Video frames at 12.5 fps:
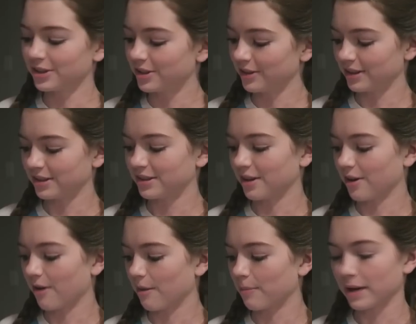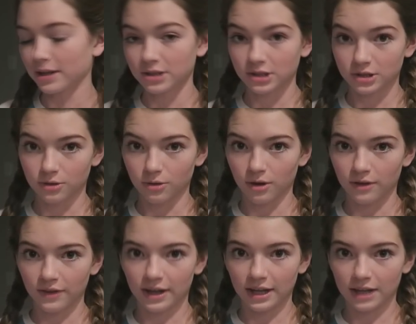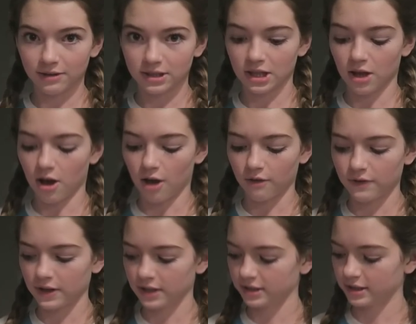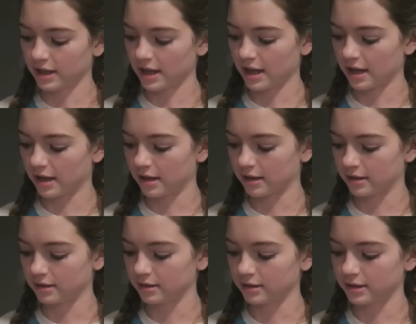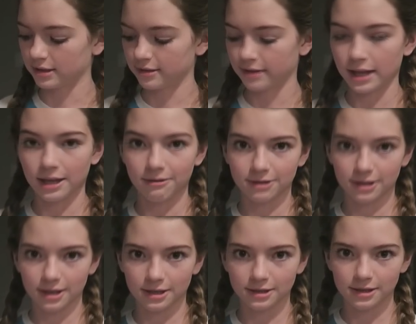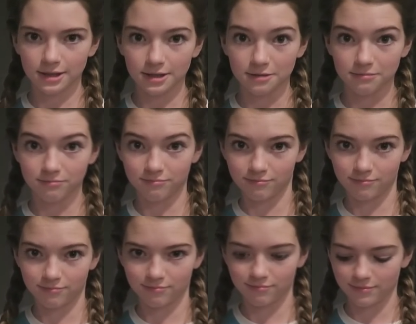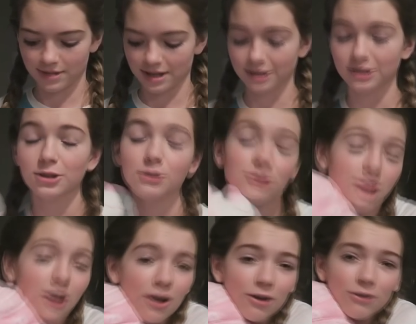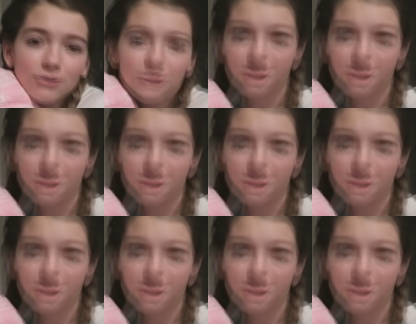is doing, so I bring it to school and then I give it to the office and they give it to kids in need. it's so soft.